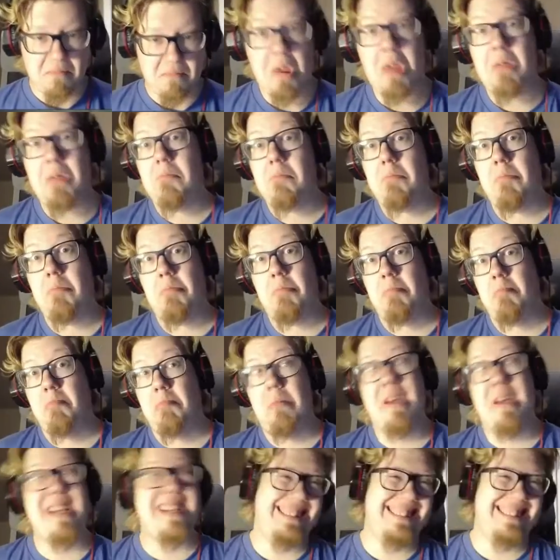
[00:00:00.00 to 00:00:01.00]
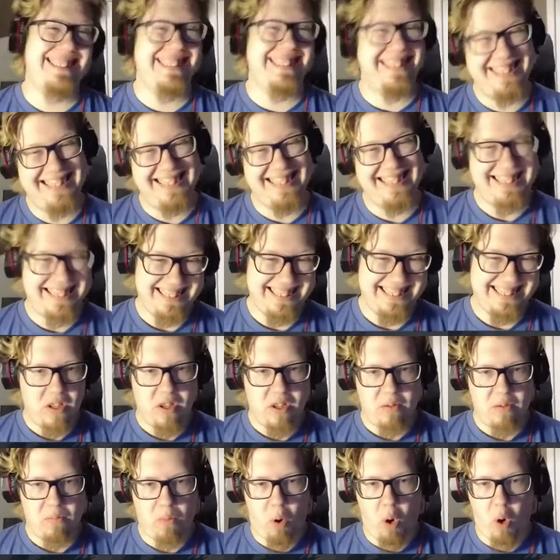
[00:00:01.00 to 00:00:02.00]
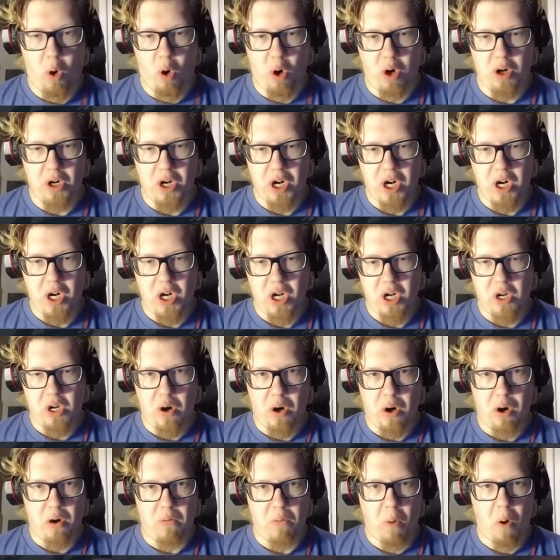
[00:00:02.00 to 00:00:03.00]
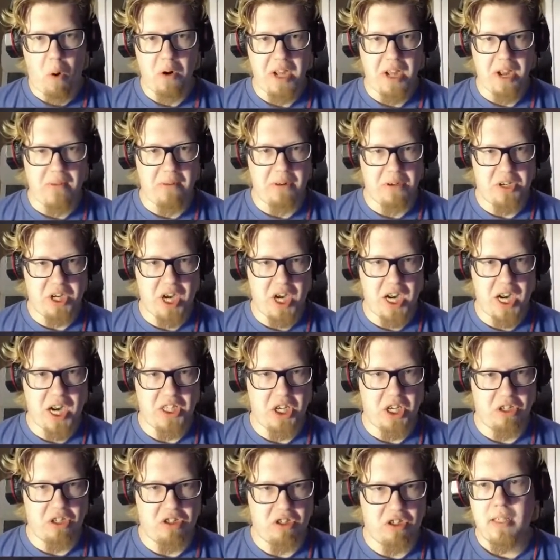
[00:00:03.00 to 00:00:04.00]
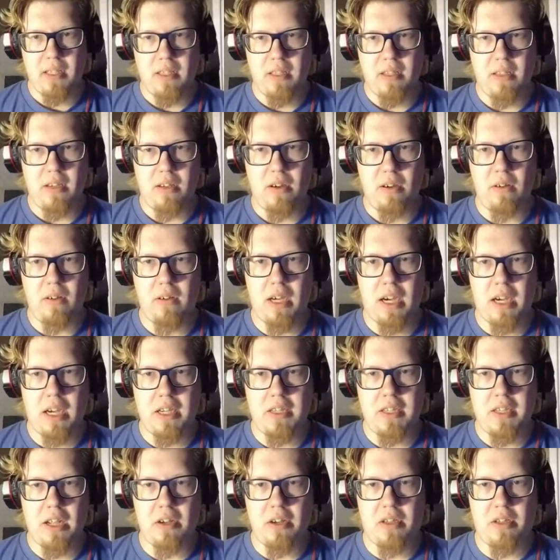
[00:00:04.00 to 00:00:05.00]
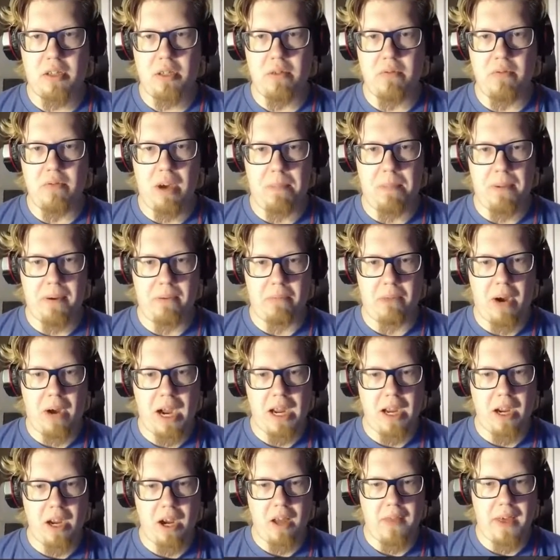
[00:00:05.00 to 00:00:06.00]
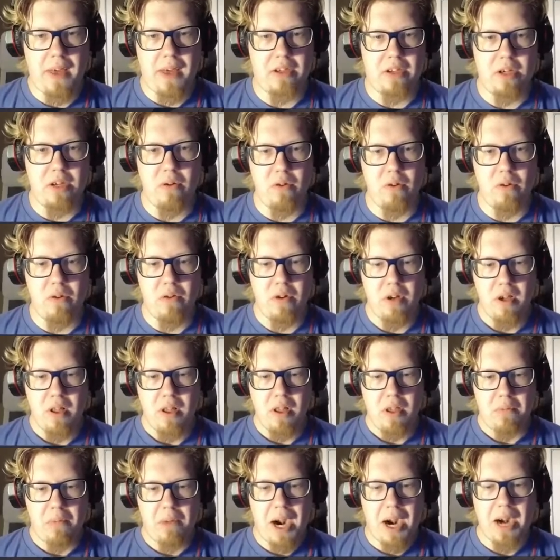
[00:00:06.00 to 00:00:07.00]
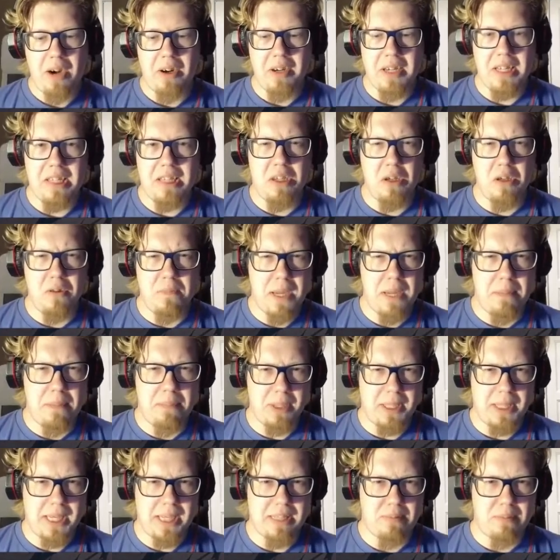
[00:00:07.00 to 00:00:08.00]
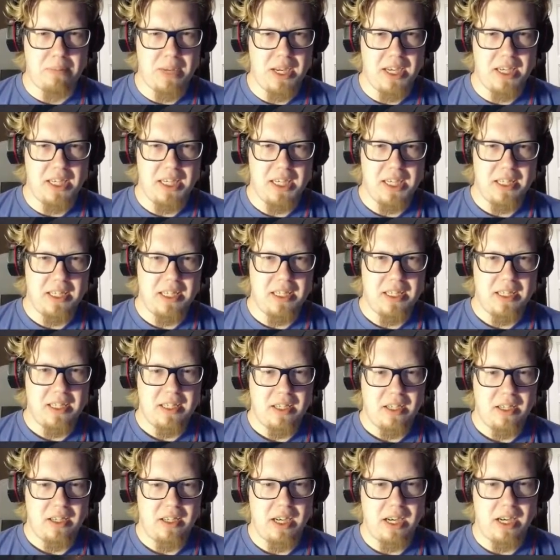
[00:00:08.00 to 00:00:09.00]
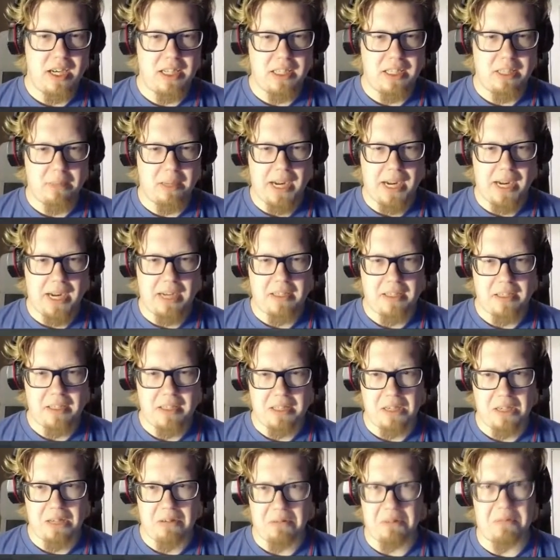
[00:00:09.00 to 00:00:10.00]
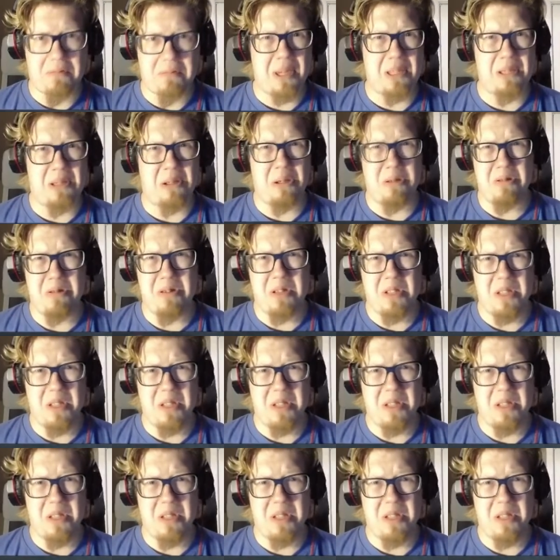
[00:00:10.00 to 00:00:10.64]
Into war's team. War never changes. Oh gosh, they are two up here. Why are they two? Why are there two people against me? Oh yeah, I got a bag. I don't want to fight those.